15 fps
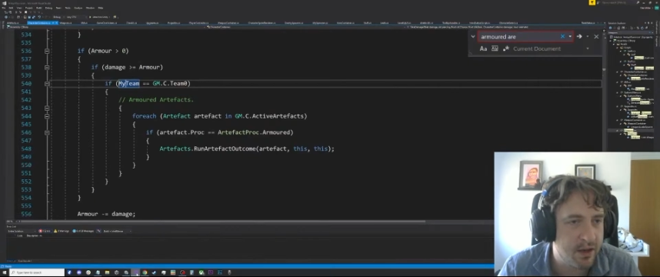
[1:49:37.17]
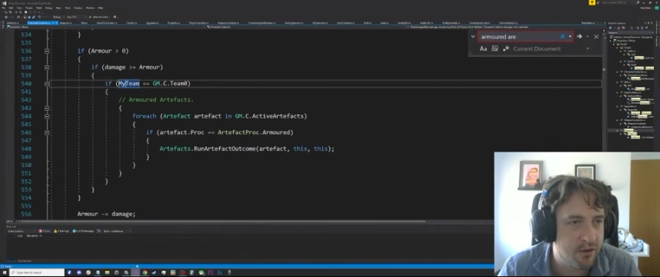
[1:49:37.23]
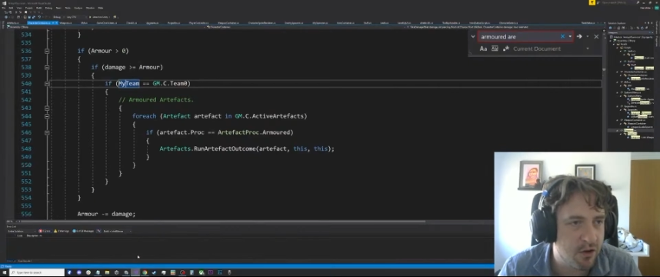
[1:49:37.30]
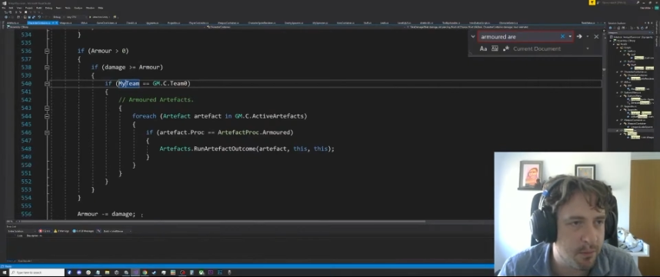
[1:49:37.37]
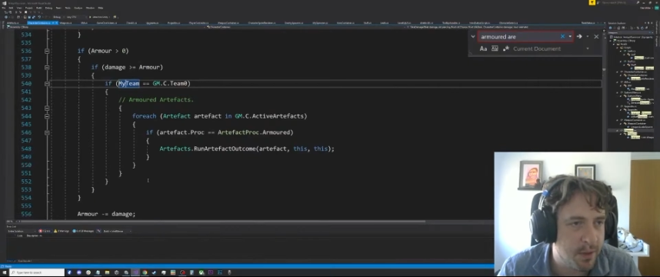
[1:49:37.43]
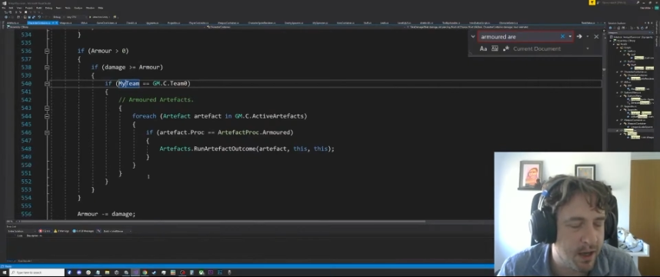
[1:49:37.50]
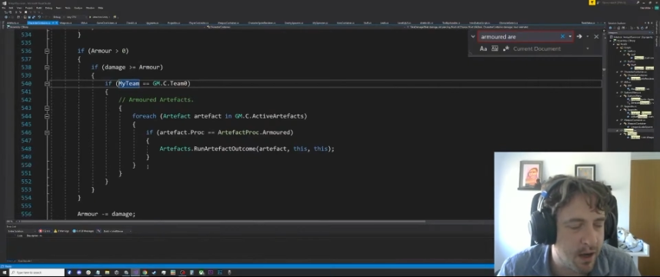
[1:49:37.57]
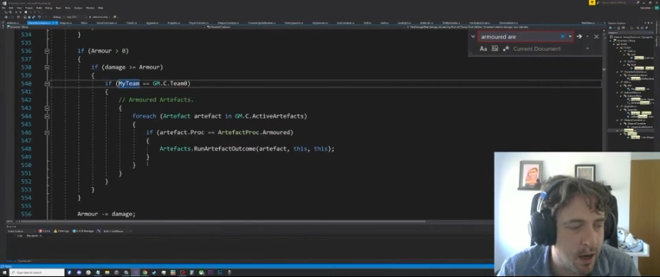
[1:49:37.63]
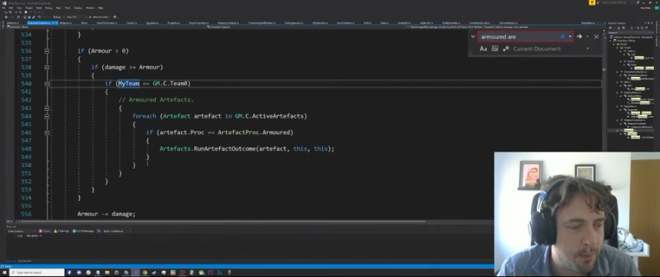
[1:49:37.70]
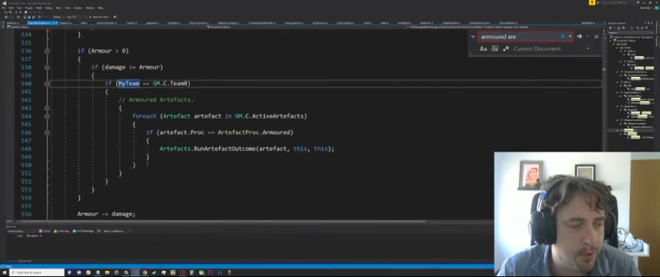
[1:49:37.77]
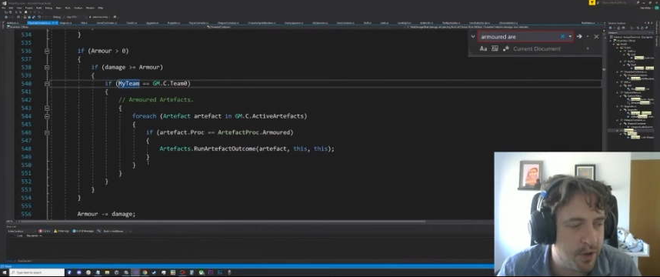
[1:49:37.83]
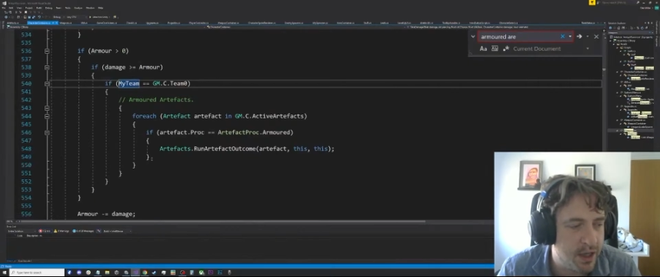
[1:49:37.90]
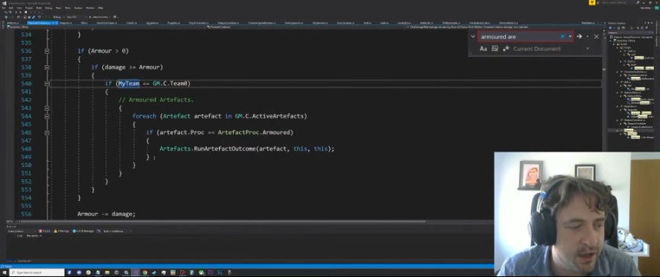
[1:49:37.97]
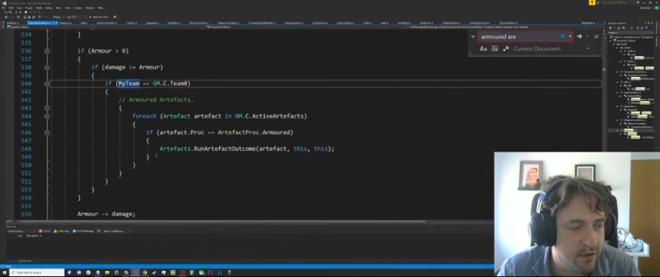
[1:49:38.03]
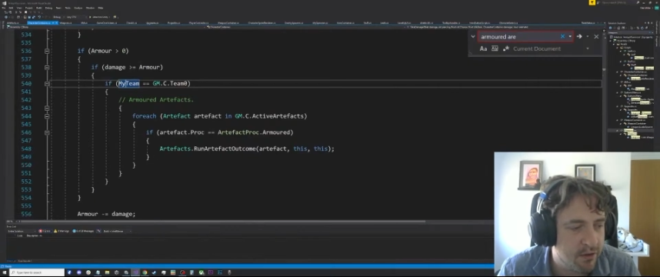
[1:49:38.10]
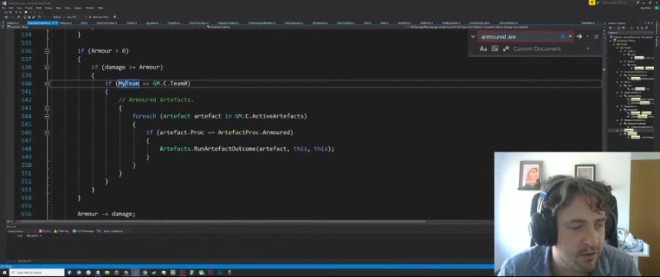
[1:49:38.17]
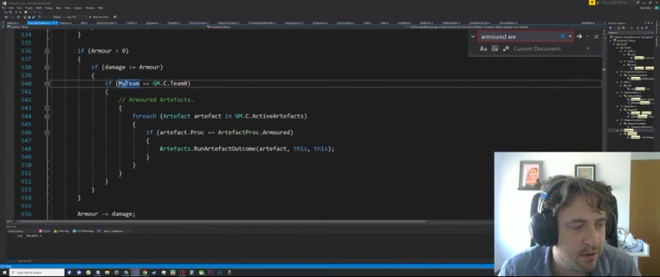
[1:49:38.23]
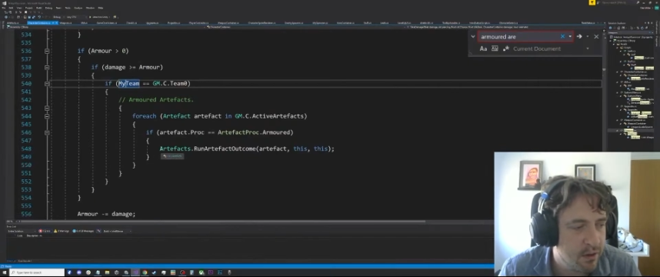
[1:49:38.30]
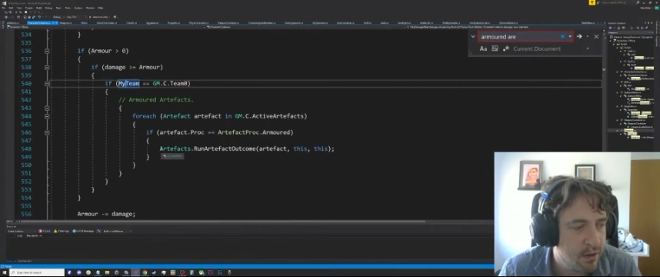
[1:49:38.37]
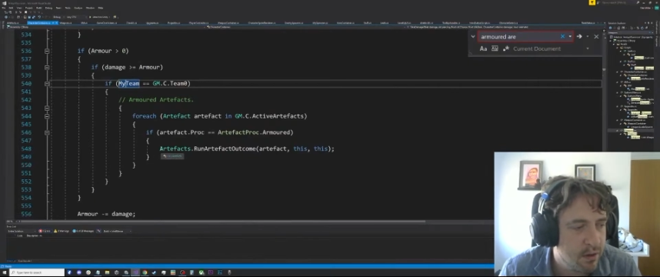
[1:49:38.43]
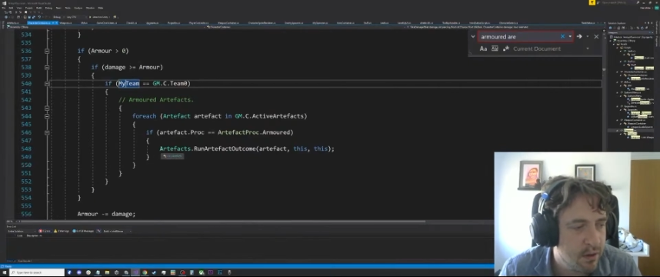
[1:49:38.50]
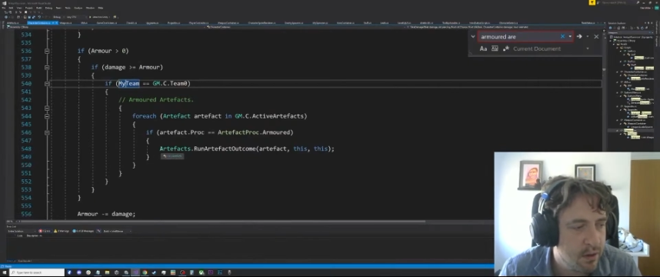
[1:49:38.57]
it took me a couple years,
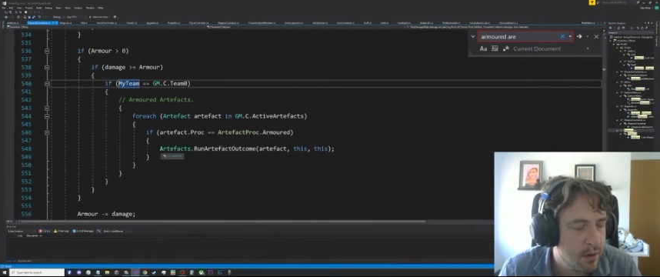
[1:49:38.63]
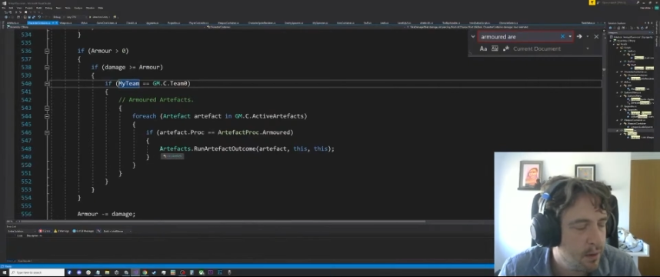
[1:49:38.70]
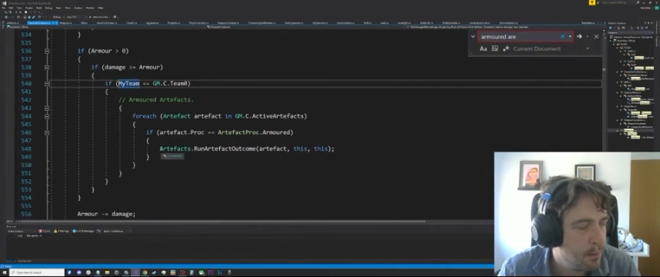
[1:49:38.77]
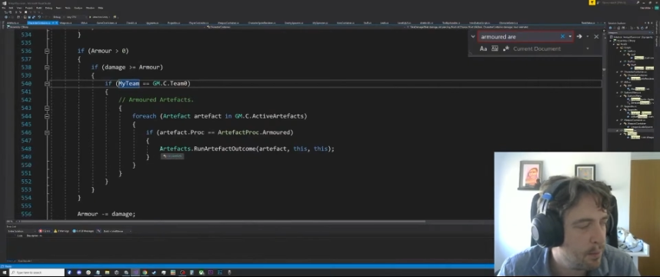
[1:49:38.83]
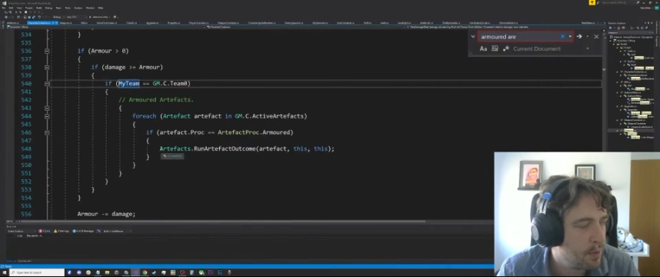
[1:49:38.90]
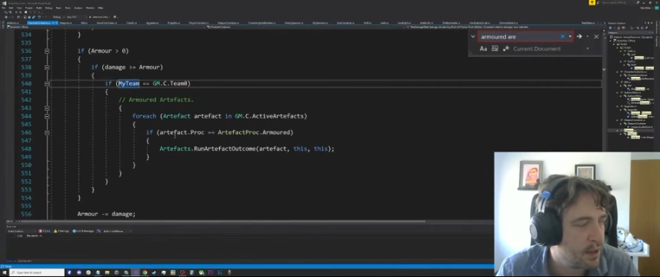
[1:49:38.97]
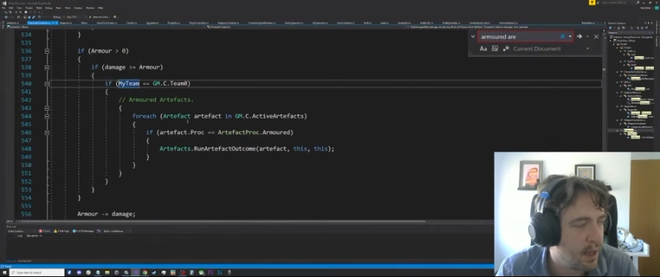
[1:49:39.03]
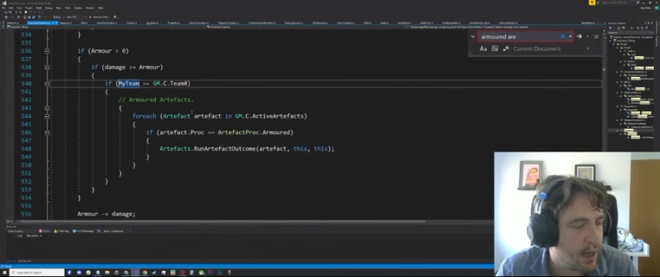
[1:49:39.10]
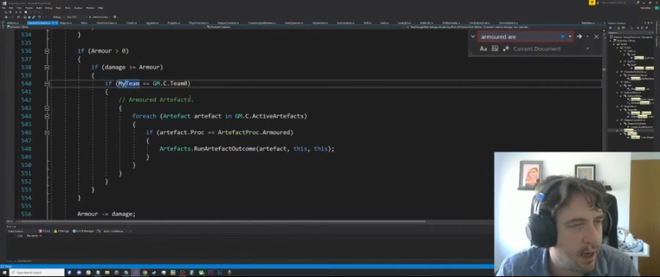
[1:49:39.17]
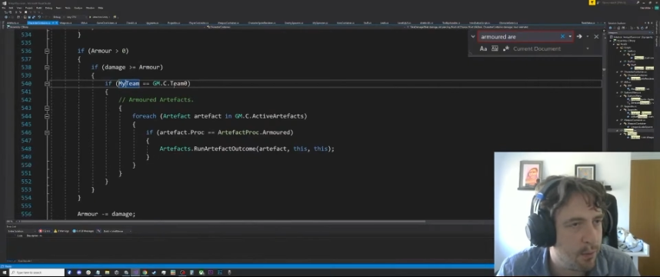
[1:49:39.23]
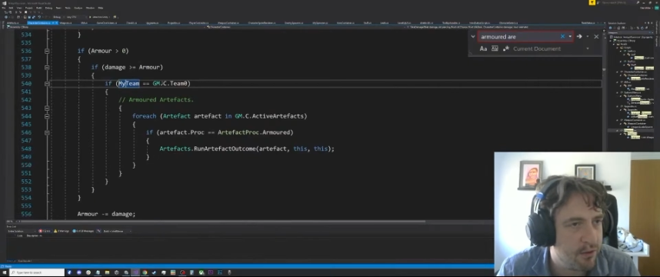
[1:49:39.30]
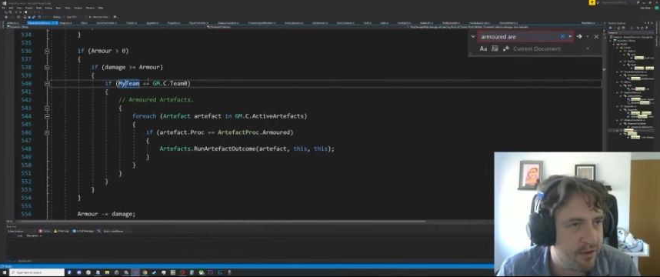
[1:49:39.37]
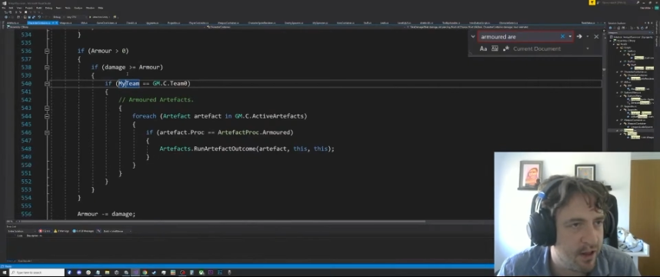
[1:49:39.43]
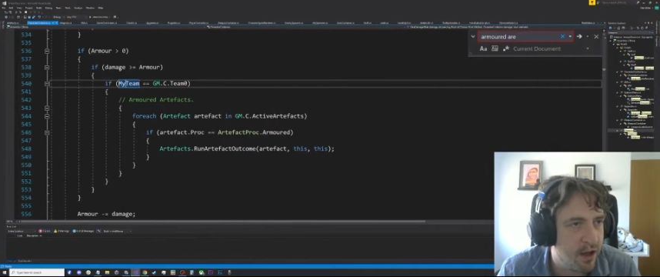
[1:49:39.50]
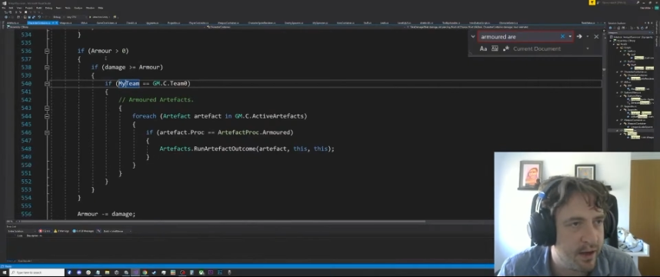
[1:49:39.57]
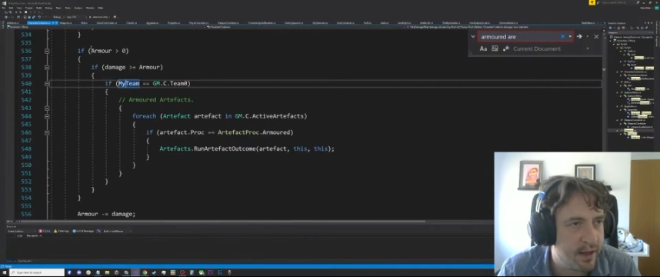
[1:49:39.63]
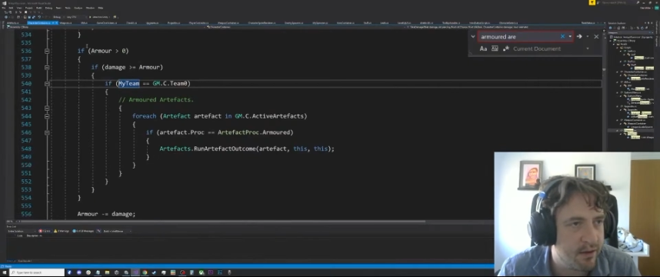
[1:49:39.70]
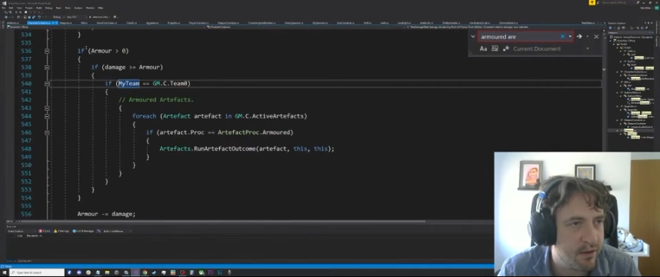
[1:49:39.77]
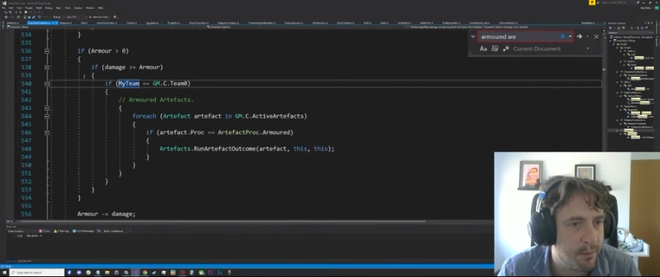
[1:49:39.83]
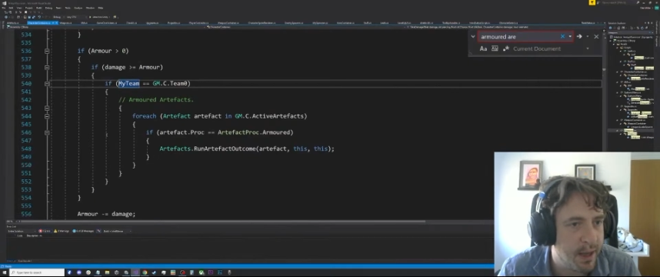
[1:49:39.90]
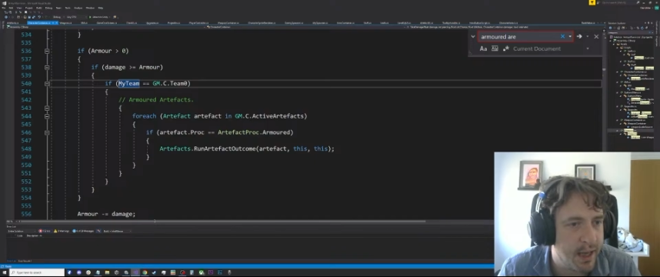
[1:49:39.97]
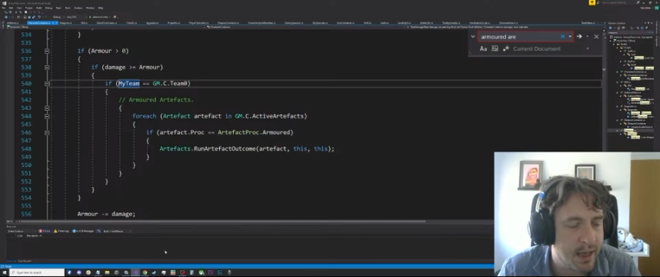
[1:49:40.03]
but like I was learning
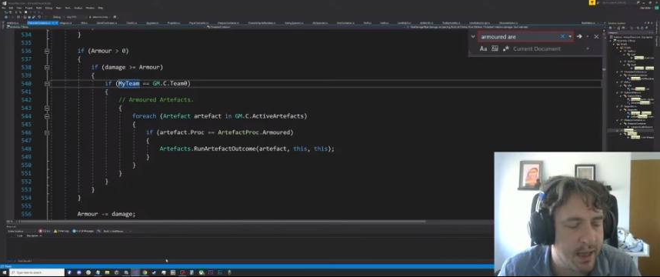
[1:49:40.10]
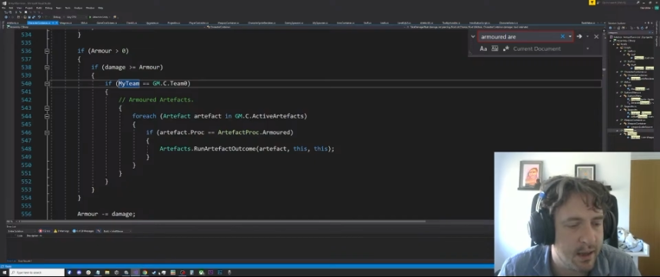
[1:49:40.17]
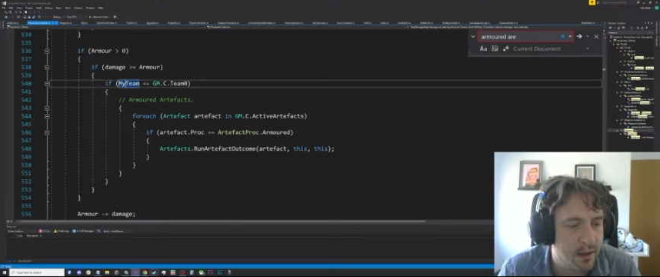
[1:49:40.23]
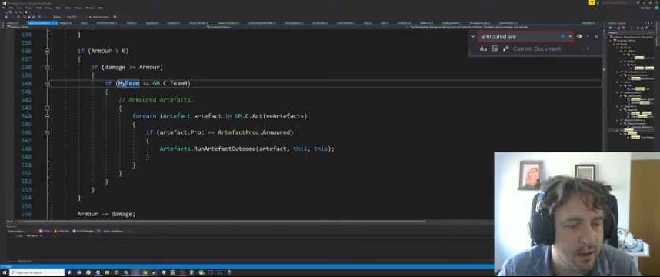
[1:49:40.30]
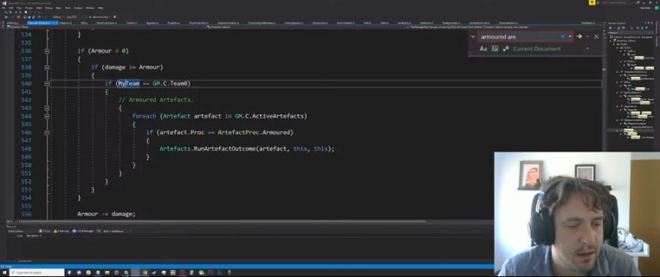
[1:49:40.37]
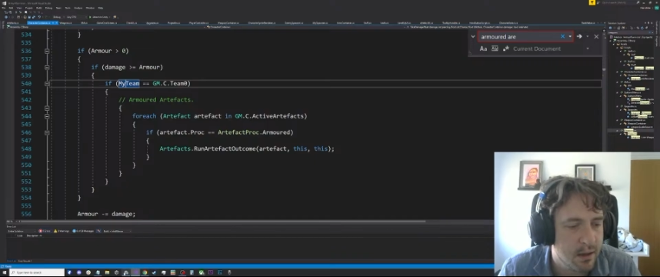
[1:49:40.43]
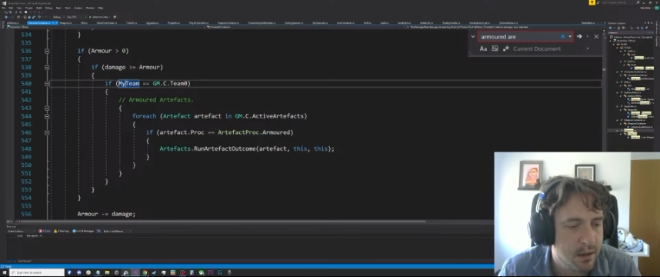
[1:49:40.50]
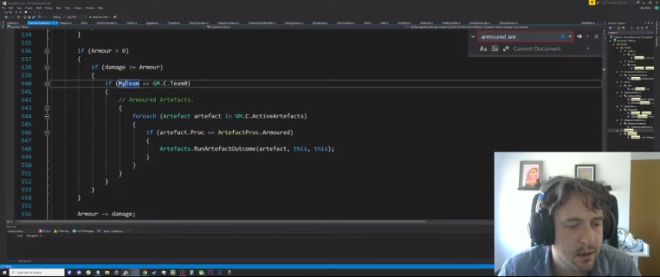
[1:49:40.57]
to make it.